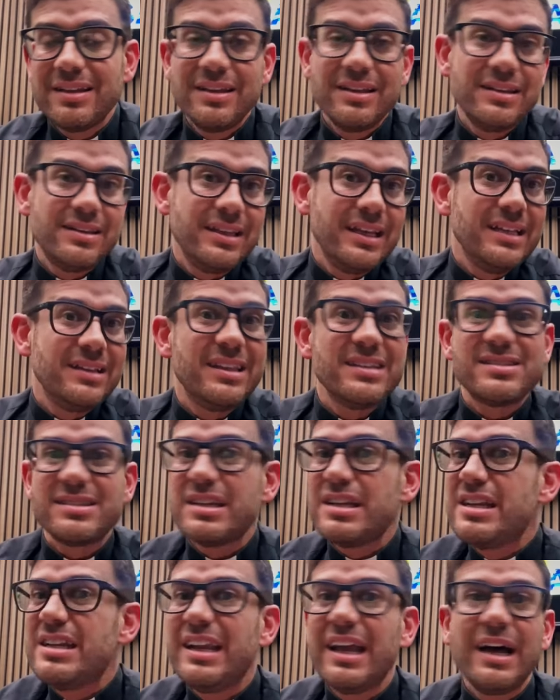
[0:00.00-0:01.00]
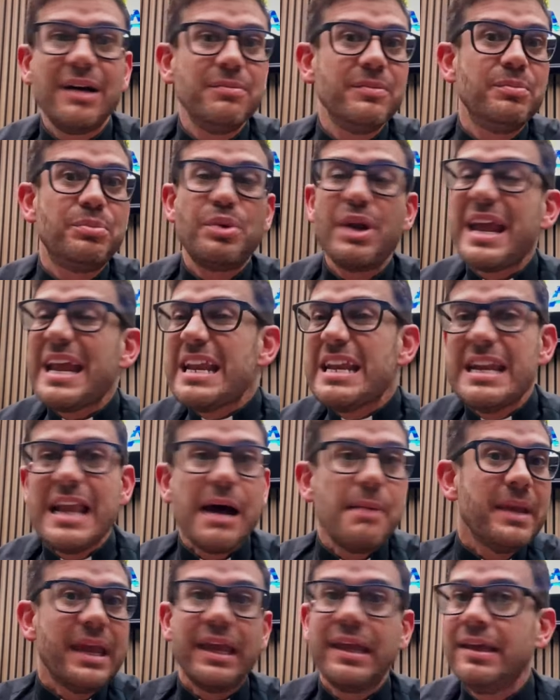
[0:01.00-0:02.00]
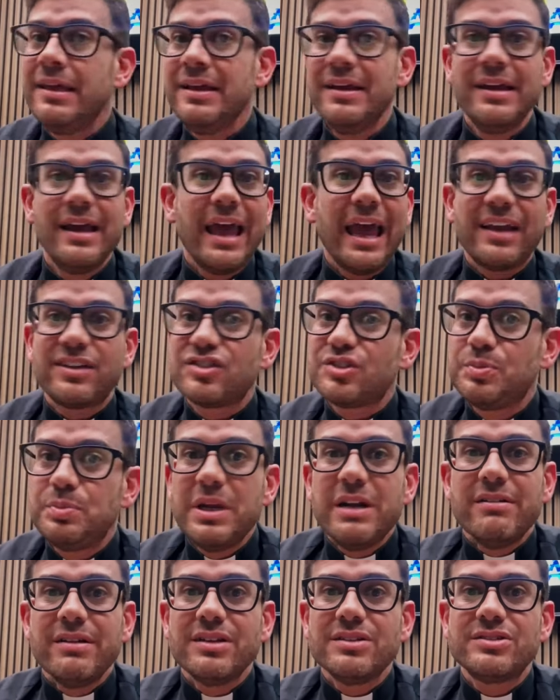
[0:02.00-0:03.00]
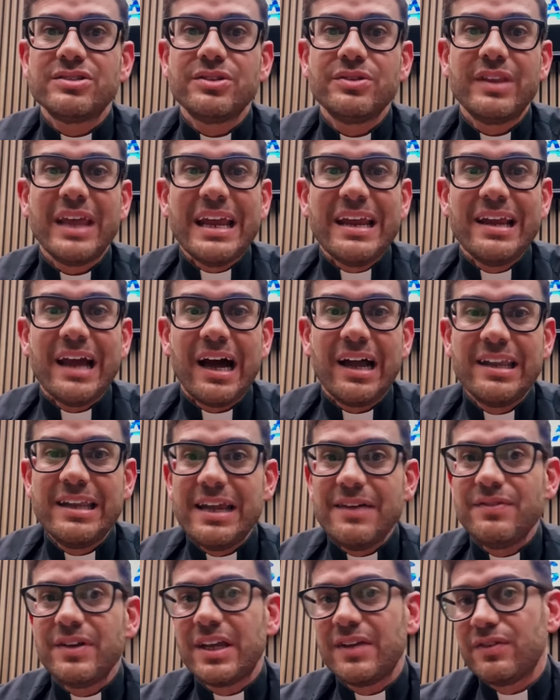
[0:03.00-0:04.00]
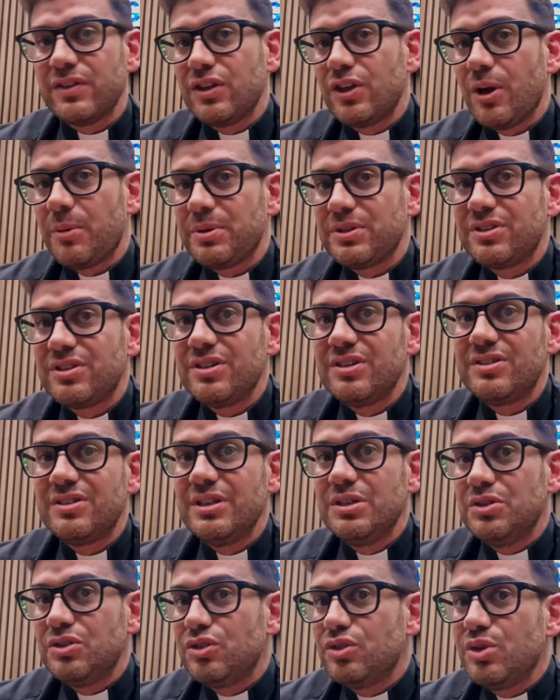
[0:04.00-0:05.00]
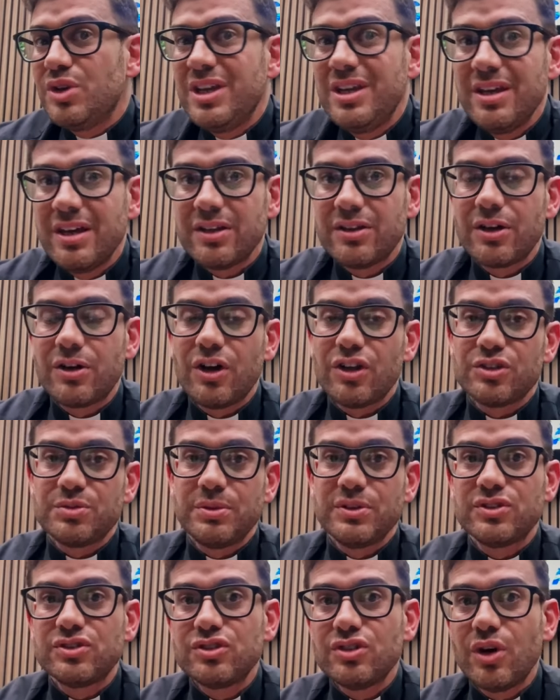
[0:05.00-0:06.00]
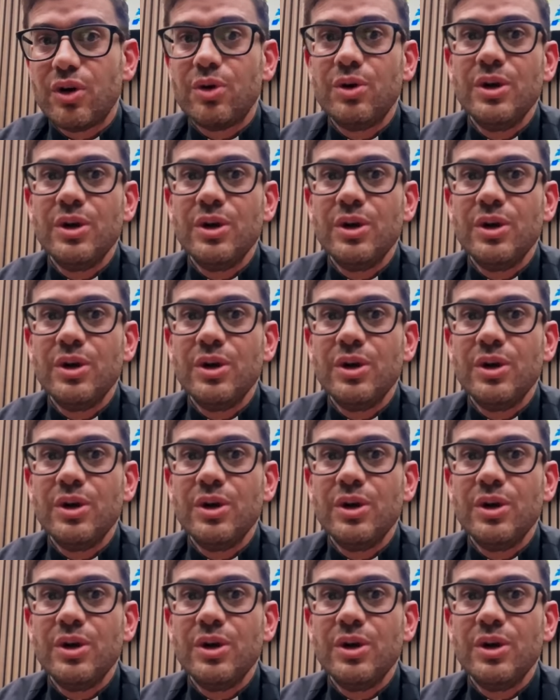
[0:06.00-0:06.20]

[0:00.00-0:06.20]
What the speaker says: this brain-numbing experience. They are never given the opportunity to hear the gospel. So